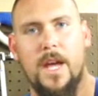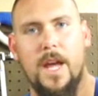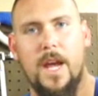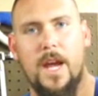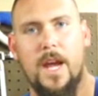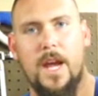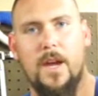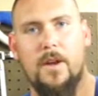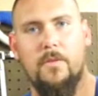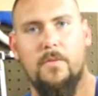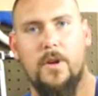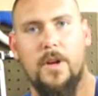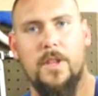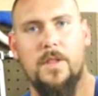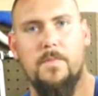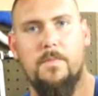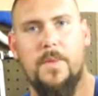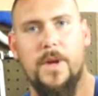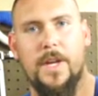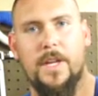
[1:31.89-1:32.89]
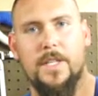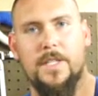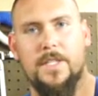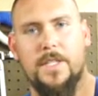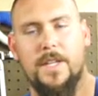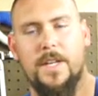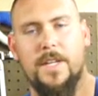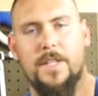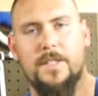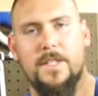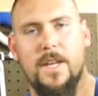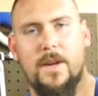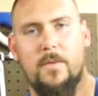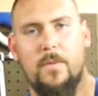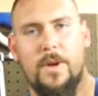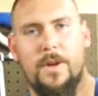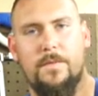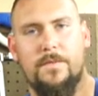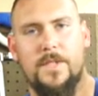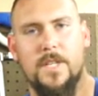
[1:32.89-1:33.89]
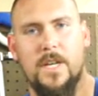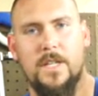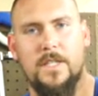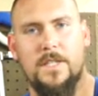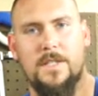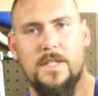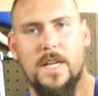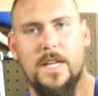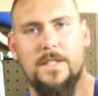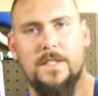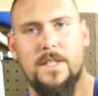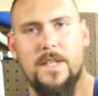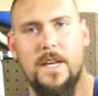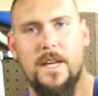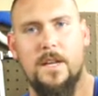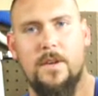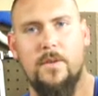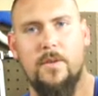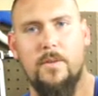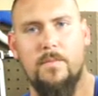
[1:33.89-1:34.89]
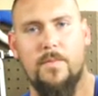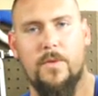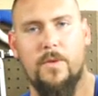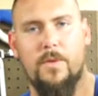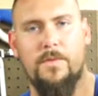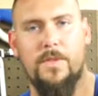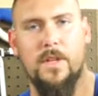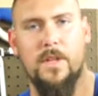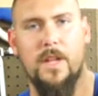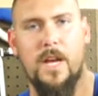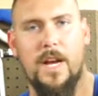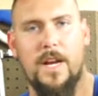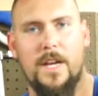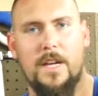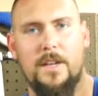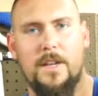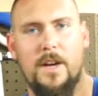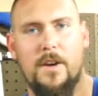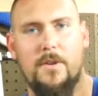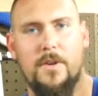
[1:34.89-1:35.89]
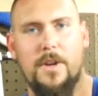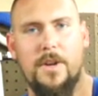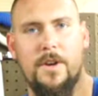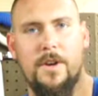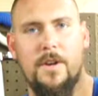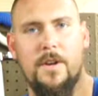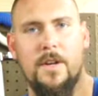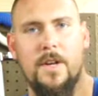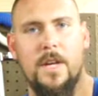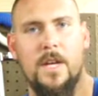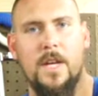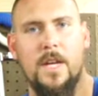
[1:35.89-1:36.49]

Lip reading: and one of the biggest things that we've done since then to improve the lighting down here